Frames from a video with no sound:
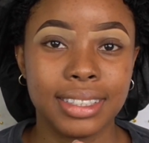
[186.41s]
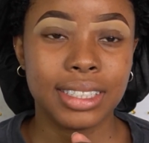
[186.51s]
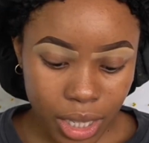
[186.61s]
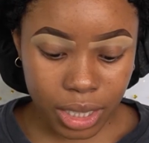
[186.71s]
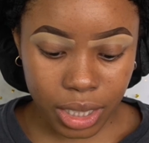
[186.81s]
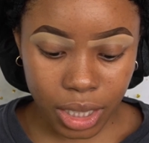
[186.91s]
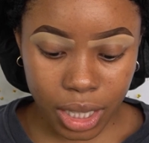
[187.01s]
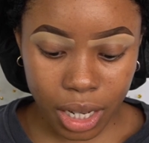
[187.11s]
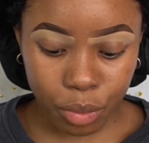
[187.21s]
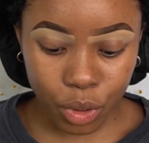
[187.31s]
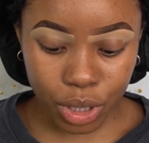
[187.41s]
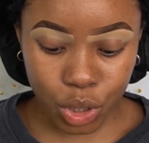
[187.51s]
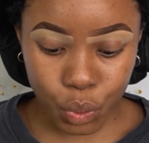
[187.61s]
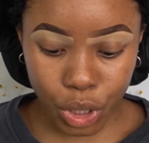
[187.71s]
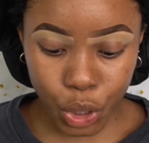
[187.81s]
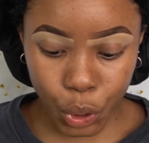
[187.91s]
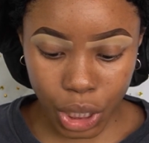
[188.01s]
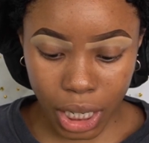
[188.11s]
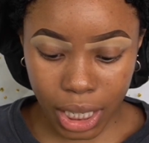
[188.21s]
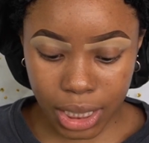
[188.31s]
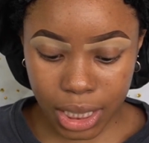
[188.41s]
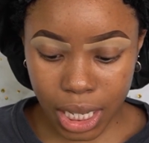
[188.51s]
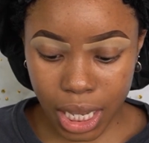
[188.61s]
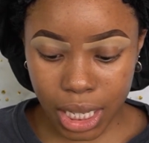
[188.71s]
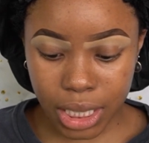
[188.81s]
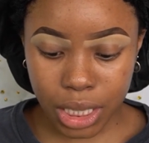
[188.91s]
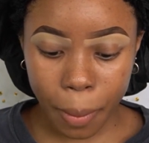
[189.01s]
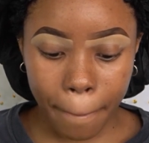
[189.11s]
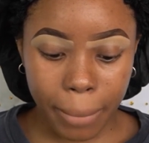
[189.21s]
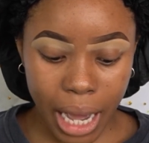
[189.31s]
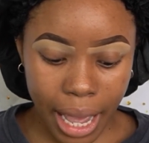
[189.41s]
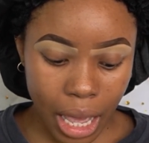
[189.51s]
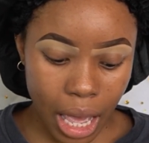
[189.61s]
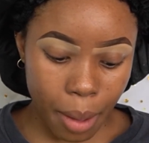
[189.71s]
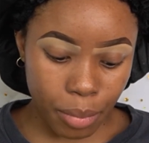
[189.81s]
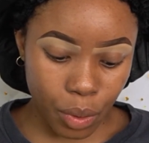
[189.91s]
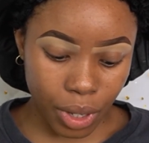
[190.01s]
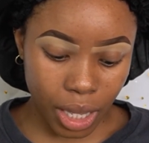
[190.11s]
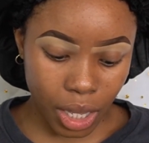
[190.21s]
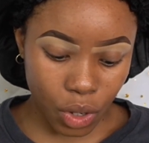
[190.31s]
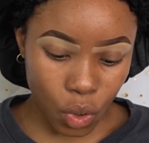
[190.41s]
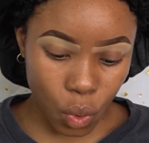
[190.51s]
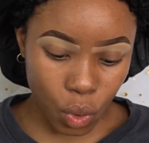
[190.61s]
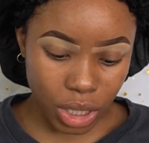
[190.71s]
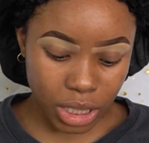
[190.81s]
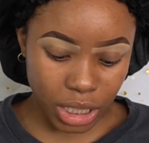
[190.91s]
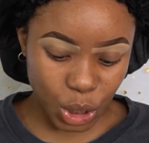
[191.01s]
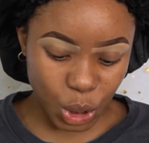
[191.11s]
This look that I'm going to recreate, it's by a MUA called